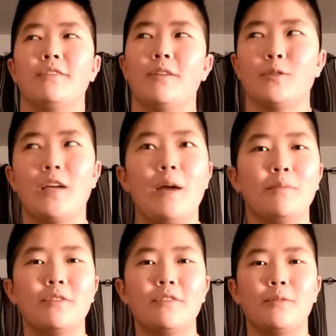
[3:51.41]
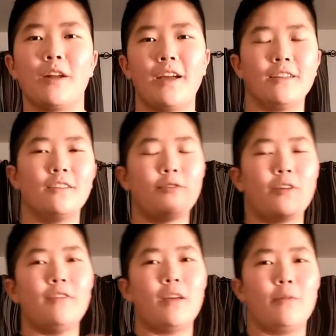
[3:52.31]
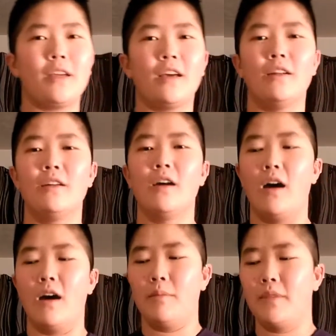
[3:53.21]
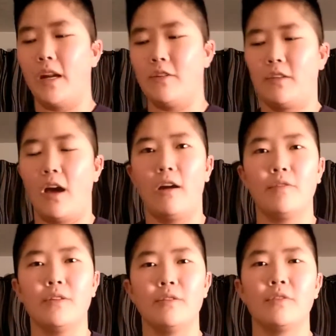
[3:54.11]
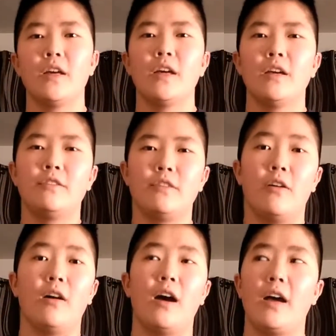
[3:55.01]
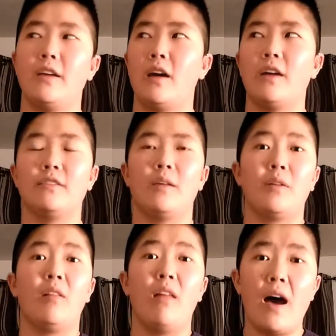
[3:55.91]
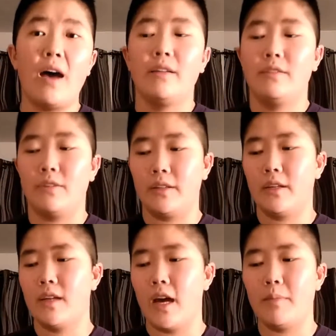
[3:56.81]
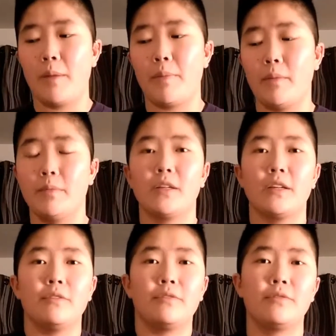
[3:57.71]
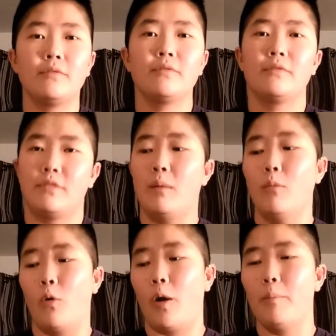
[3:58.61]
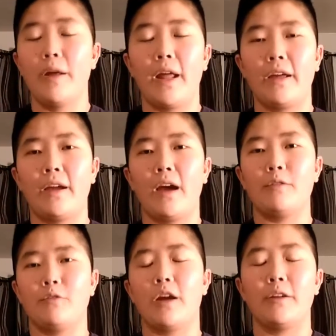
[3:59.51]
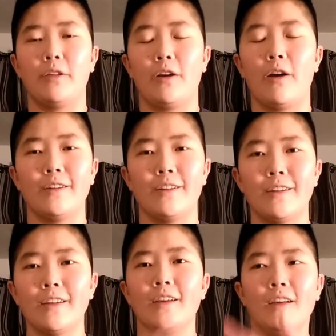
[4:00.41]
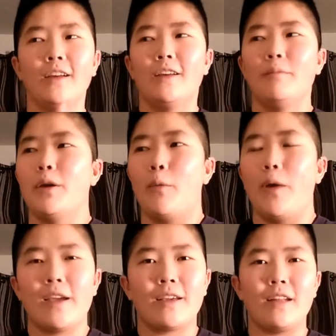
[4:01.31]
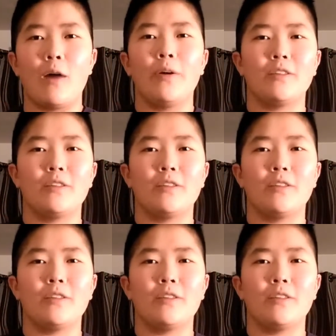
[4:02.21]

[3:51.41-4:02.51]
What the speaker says: several times when I had this 5-day weekend that I just got off of. So I slept a lot during that time, and I probably could have slept more, but I was trying really hard to be awake and not